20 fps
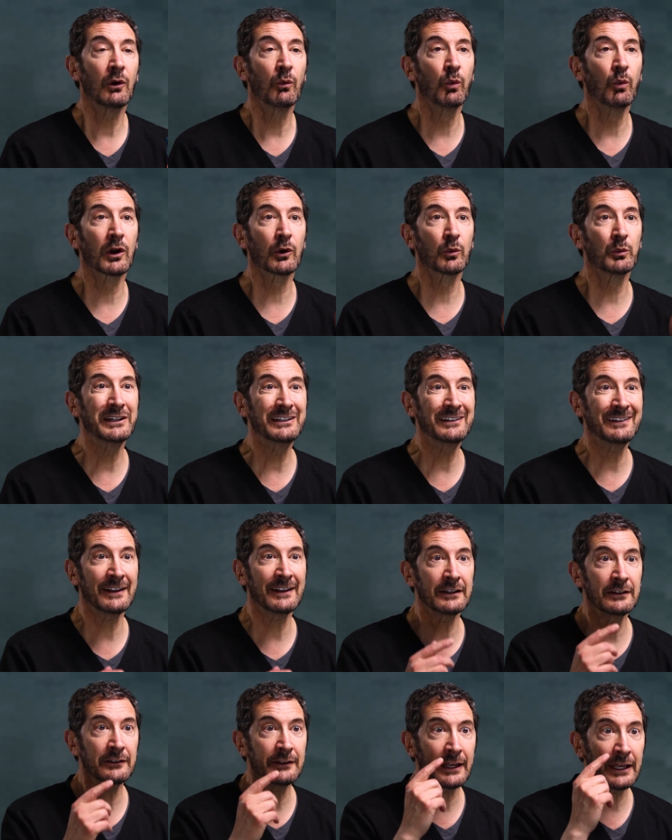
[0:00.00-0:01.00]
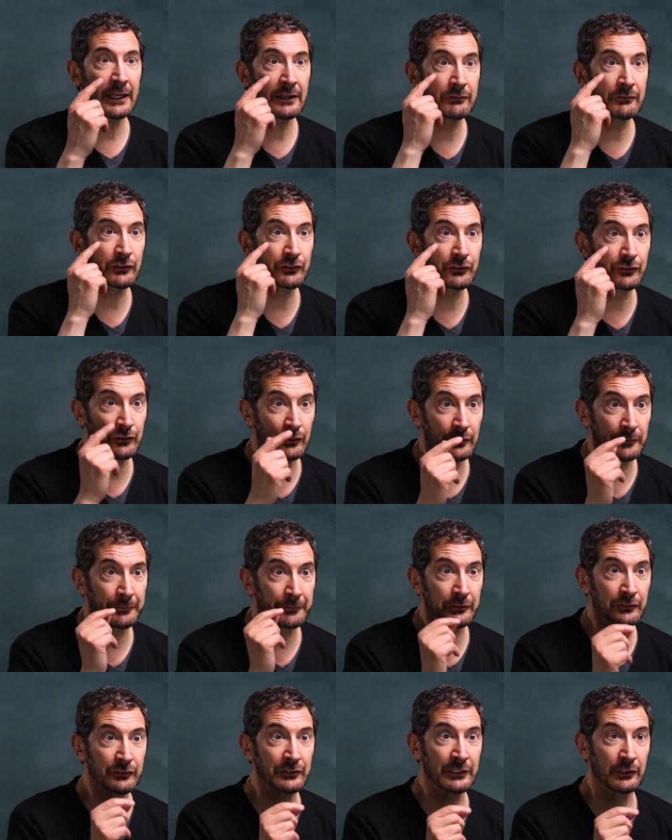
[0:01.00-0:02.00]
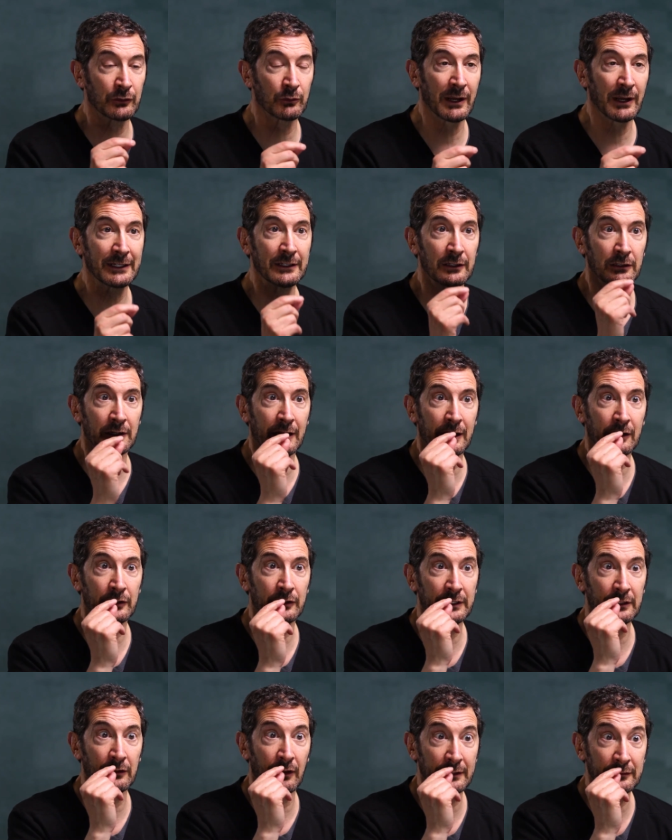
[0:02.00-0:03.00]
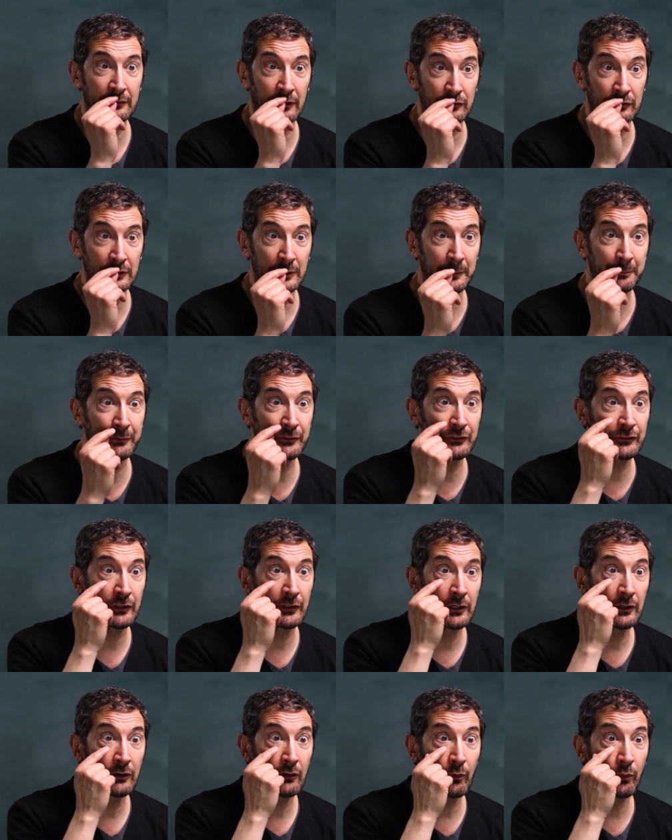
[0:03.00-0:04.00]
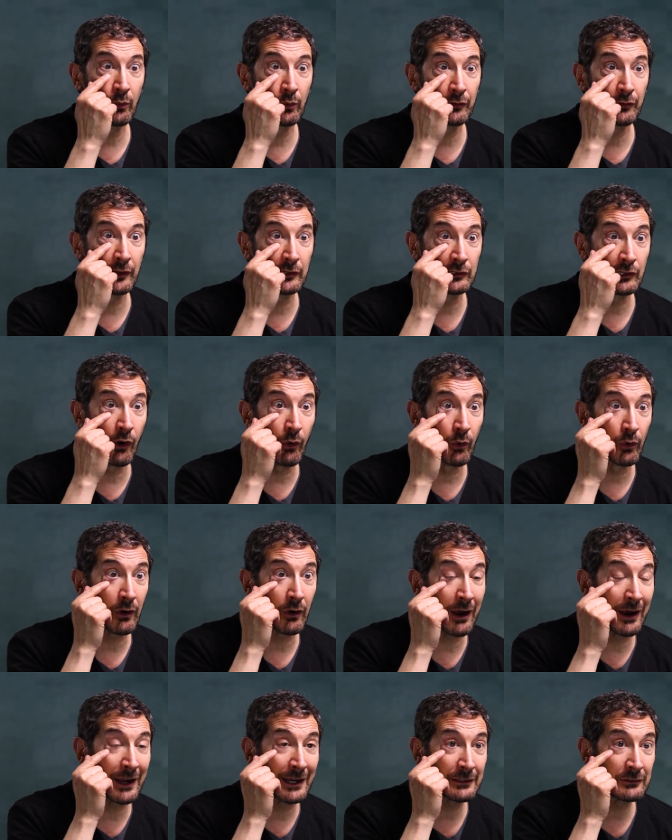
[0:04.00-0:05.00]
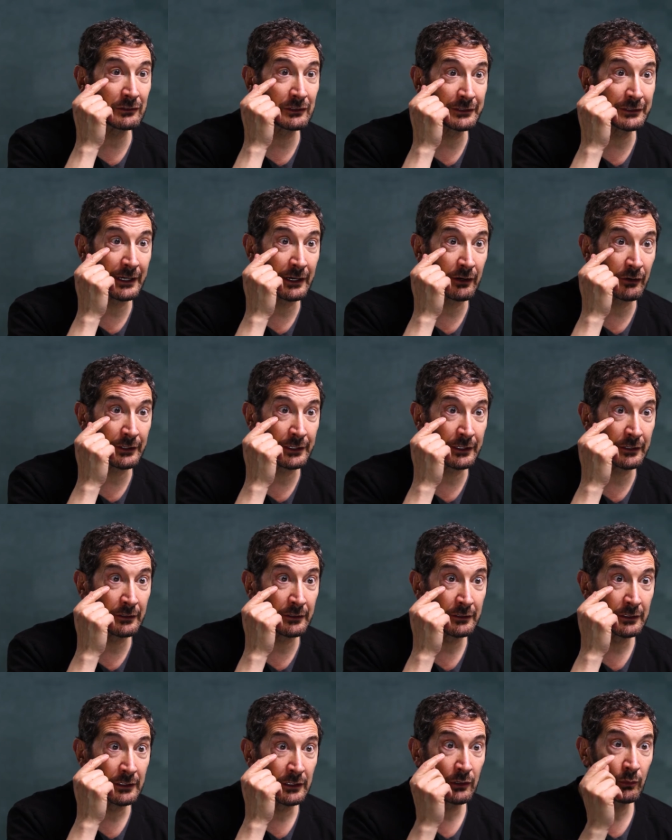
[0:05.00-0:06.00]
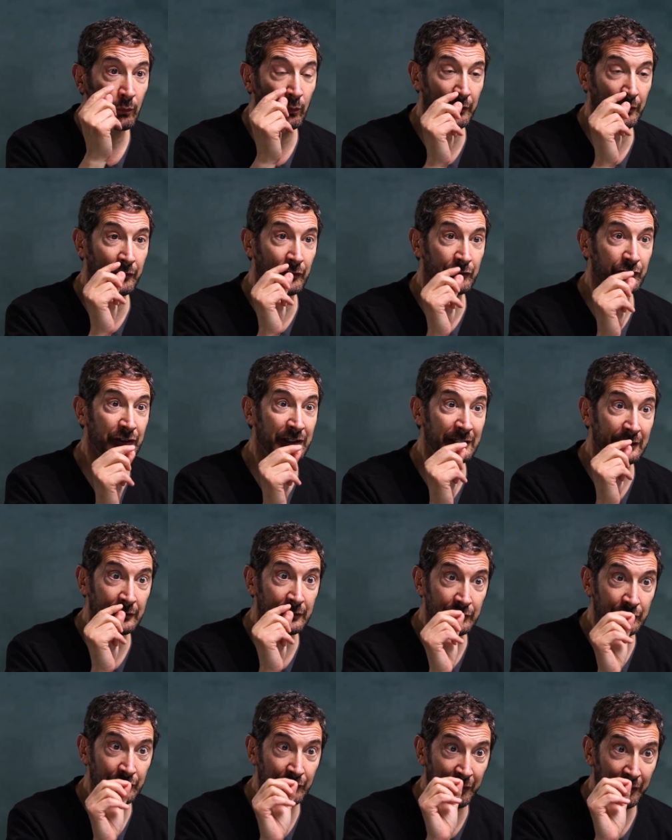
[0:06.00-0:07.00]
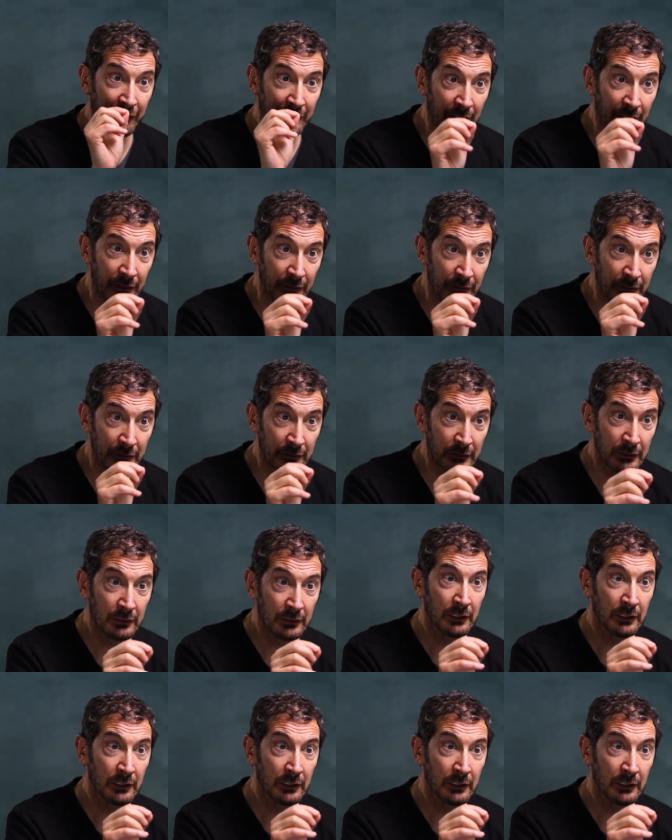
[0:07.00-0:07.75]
where we tend to have a surface irregularity like the lips or the lower eyelid area where the skin is thin,